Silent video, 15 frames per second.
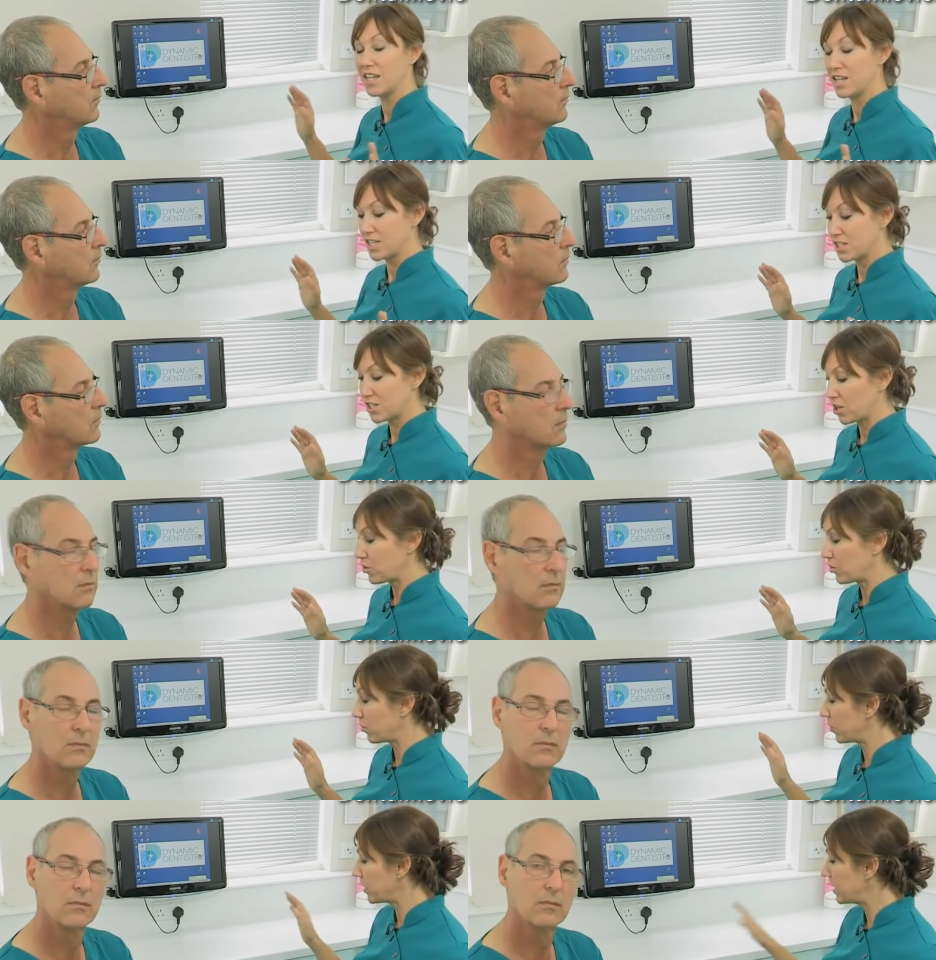
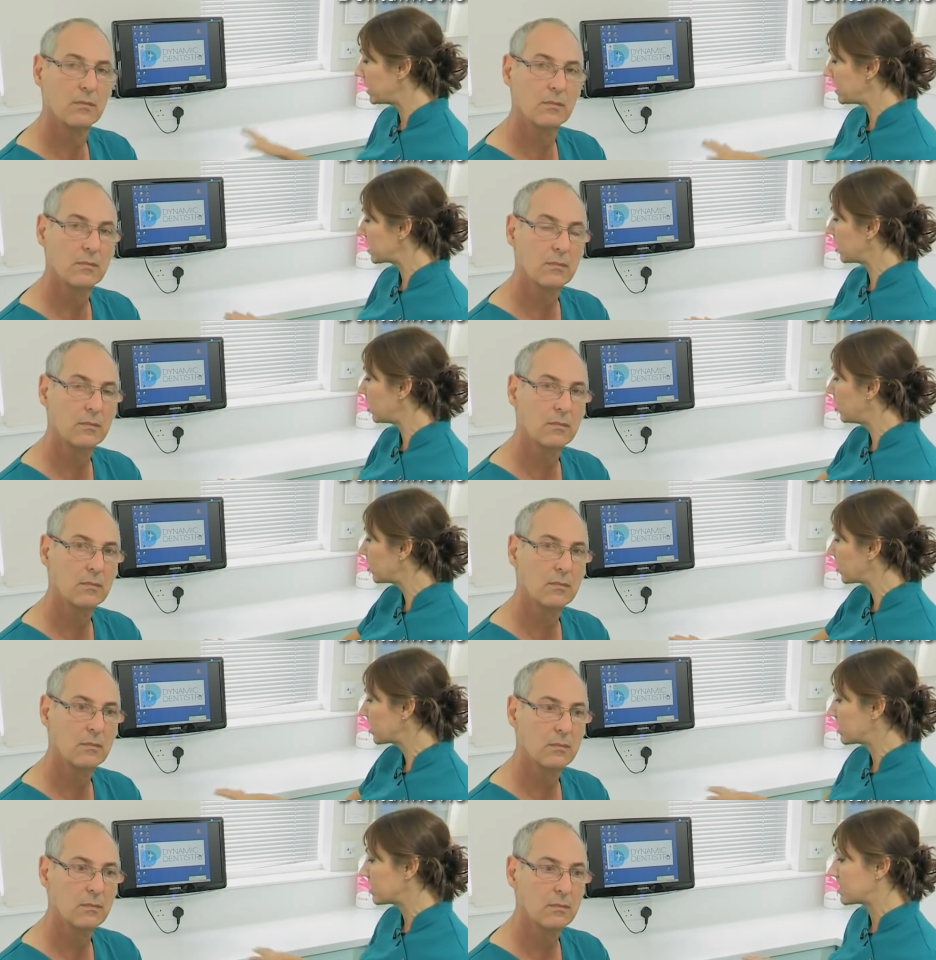Speaker 1: So we need to
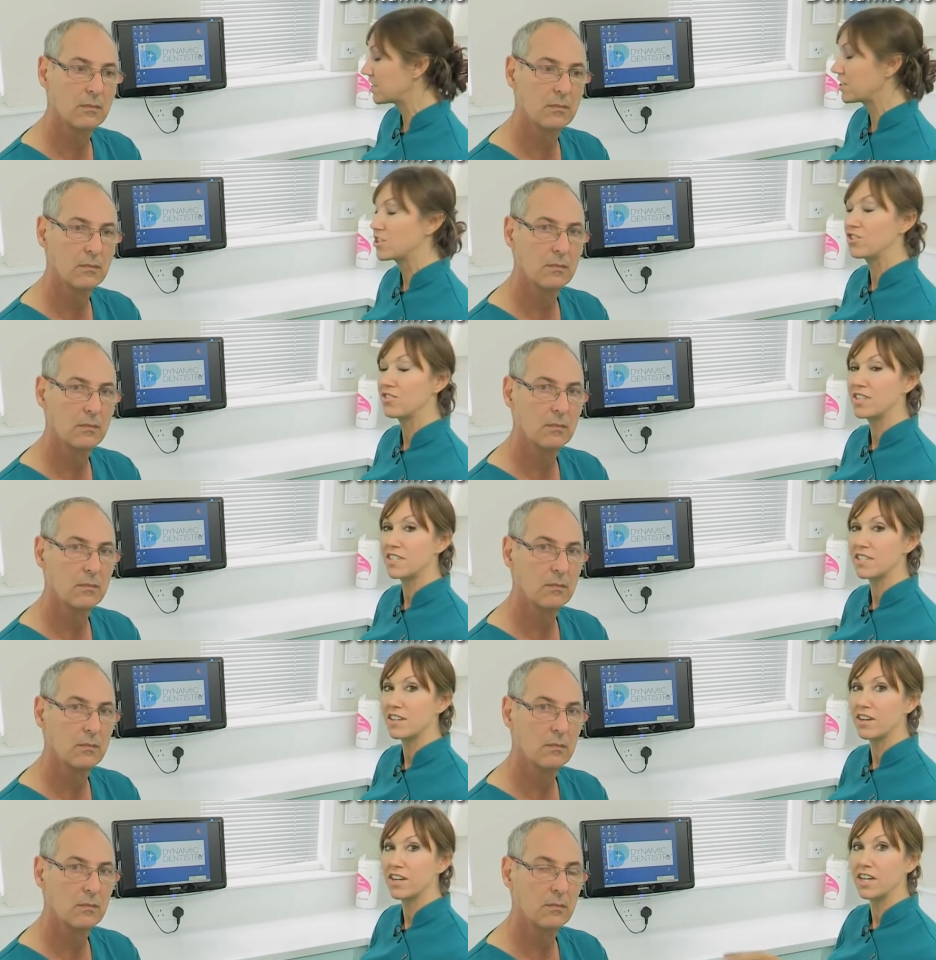look at the surgery
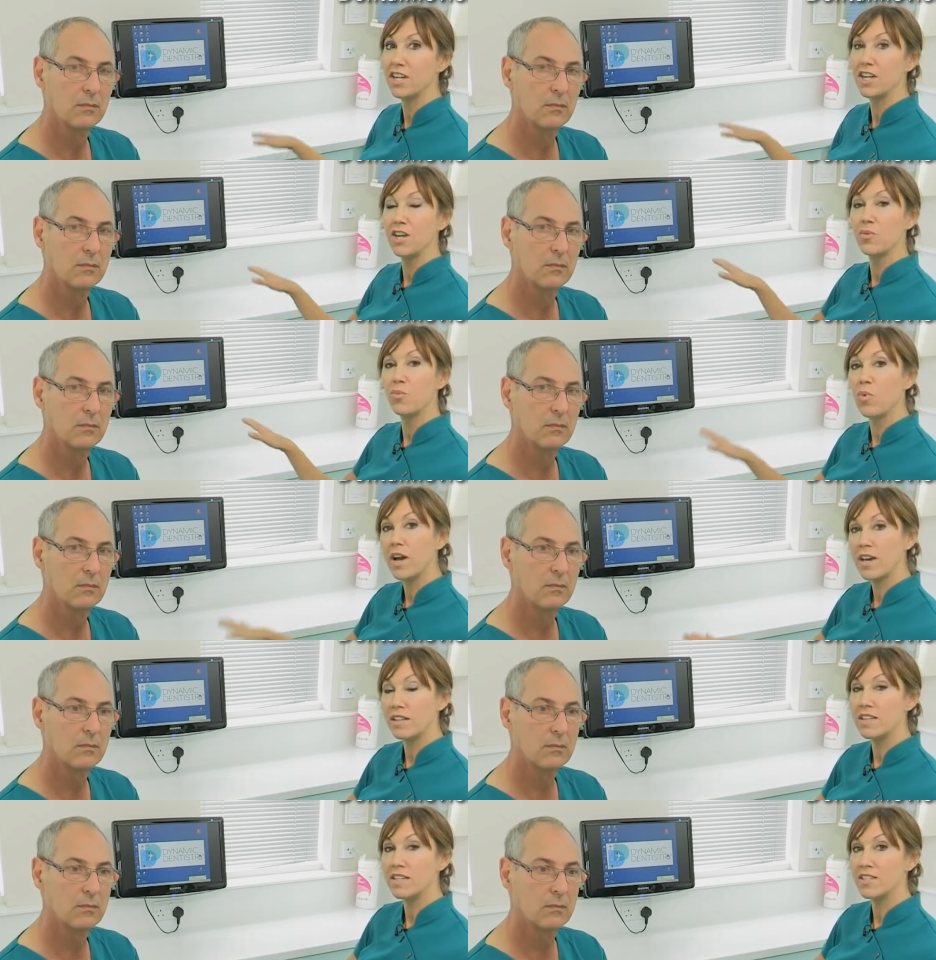design
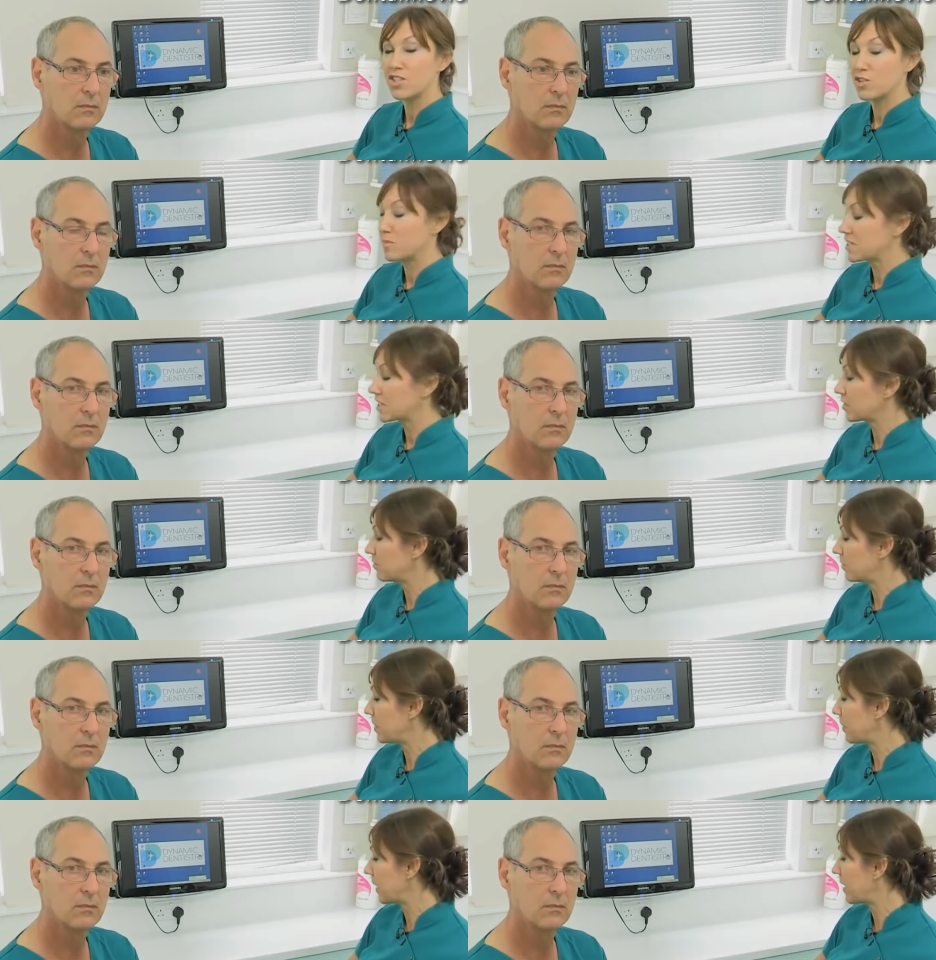where the instruments can
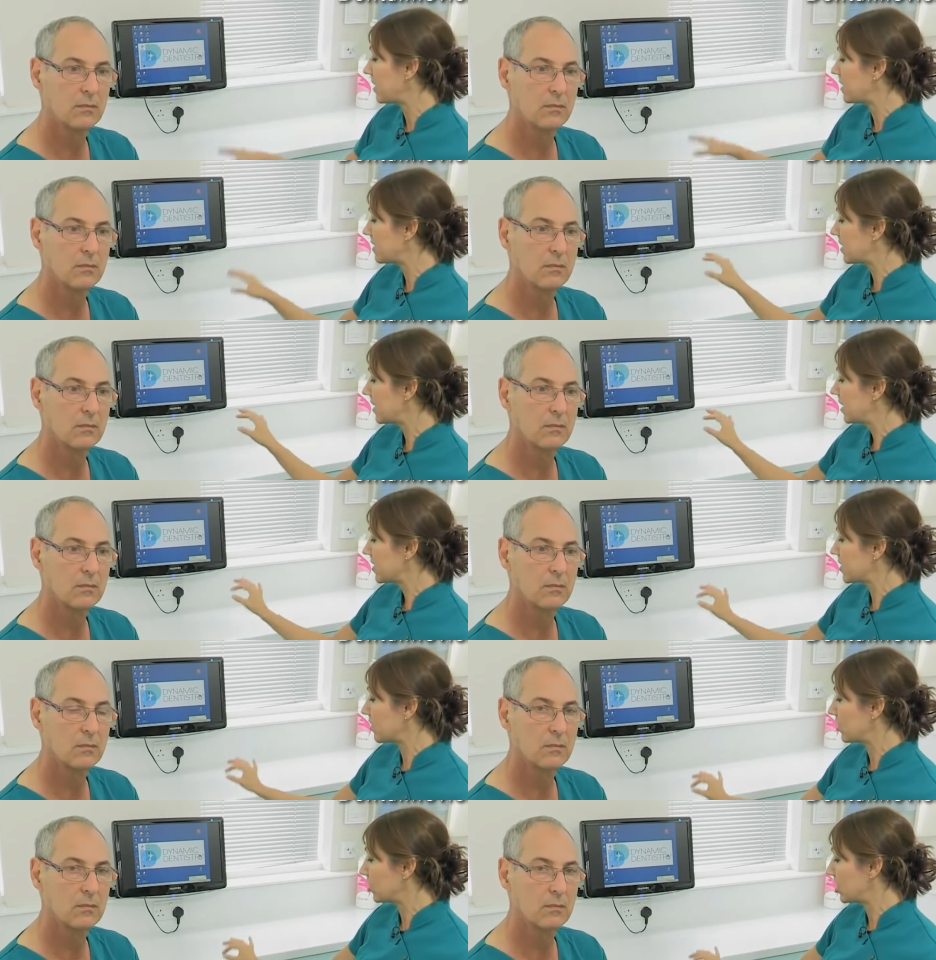be placed
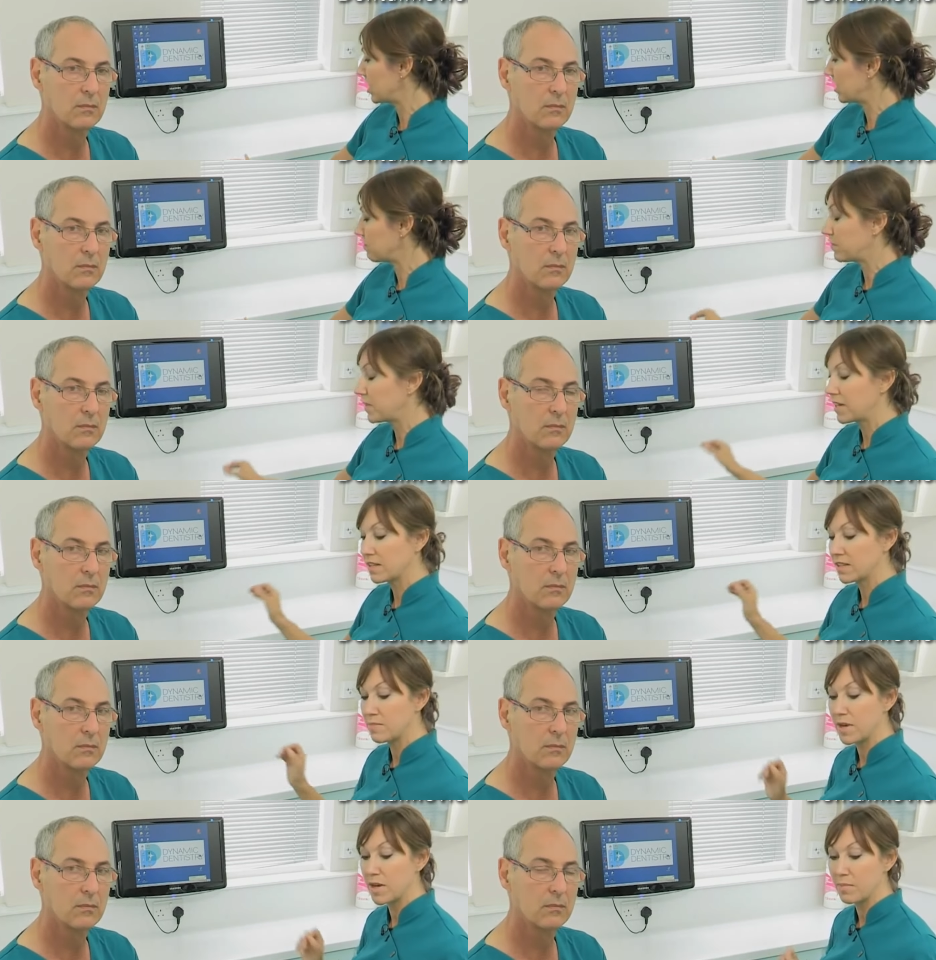so that she can pick
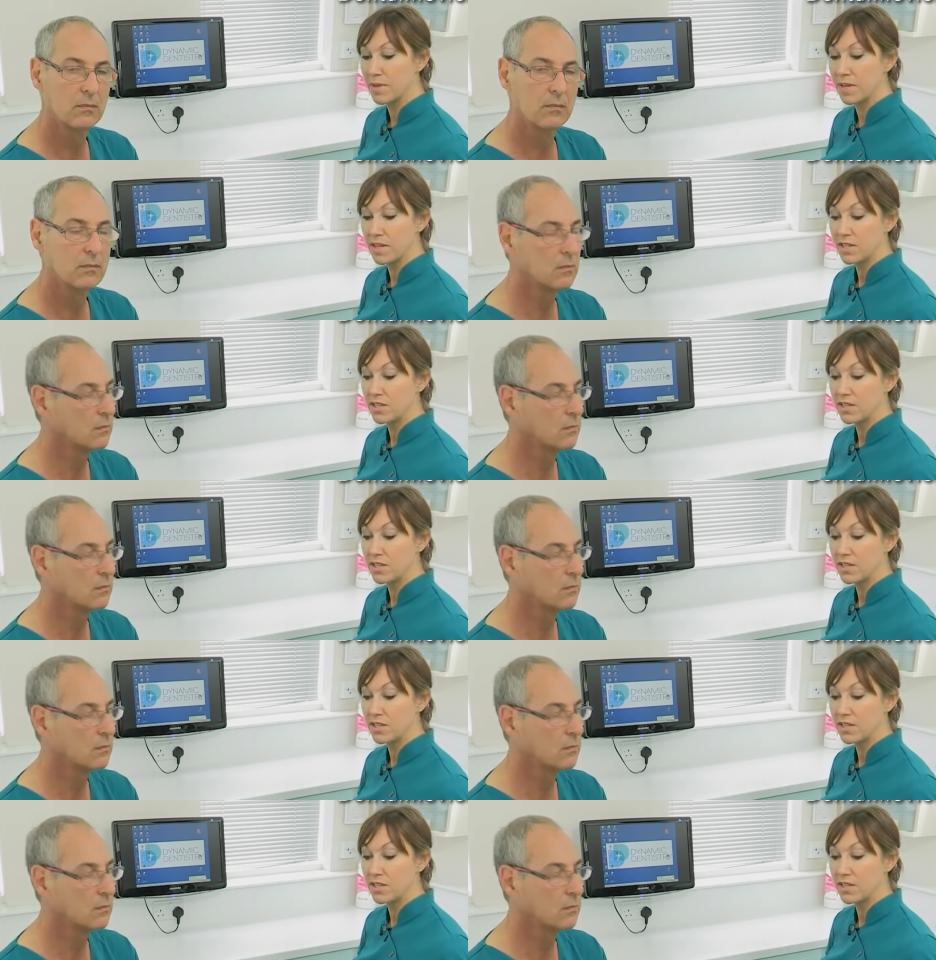them up,